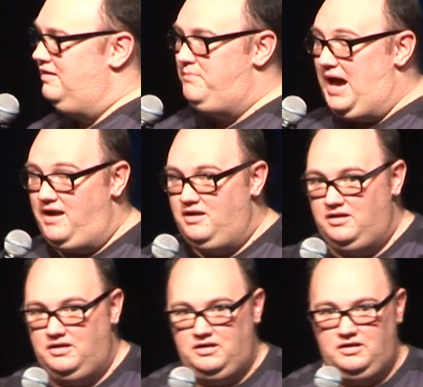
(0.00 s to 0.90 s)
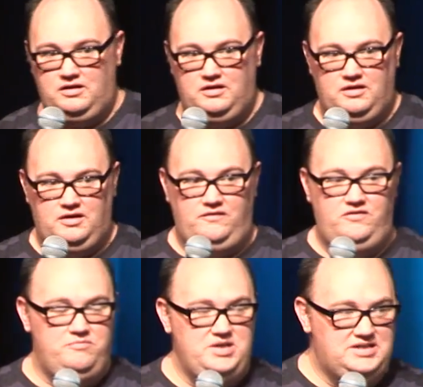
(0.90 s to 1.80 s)
But if
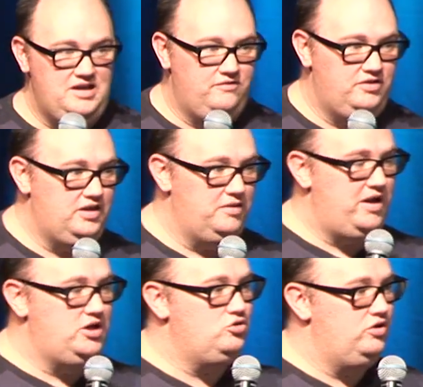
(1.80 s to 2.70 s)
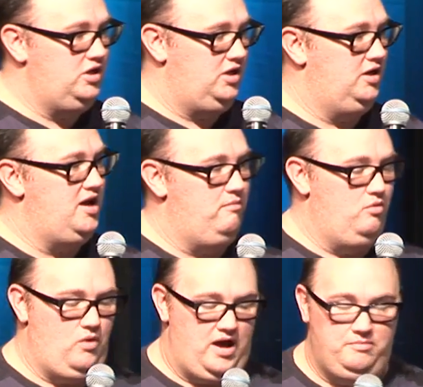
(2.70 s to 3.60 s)
you've missed everything, make sure you hear number
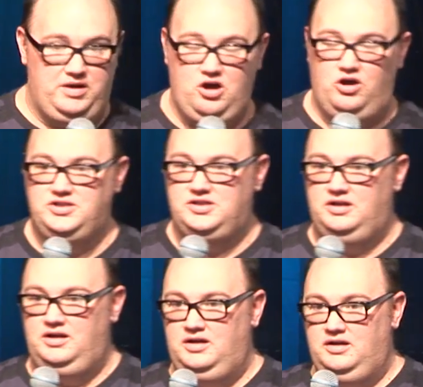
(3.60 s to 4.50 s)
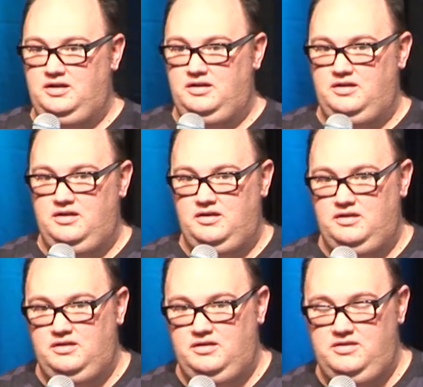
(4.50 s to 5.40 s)
one because
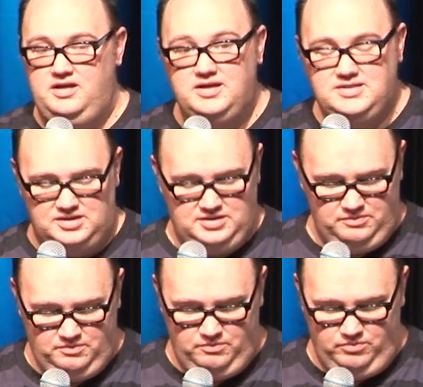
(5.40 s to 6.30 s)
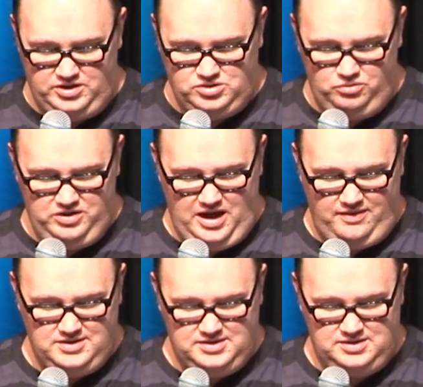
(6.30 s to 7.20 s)
this brings all the
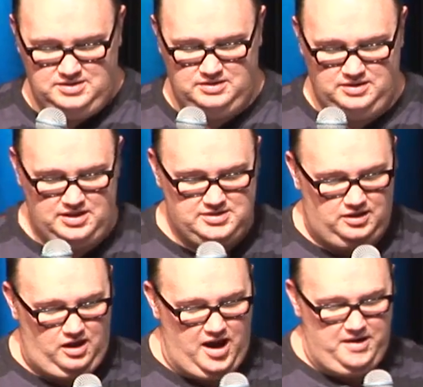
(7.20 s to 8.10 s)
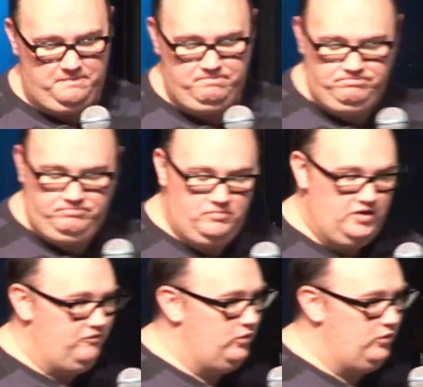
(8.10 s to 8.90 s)
others into line. If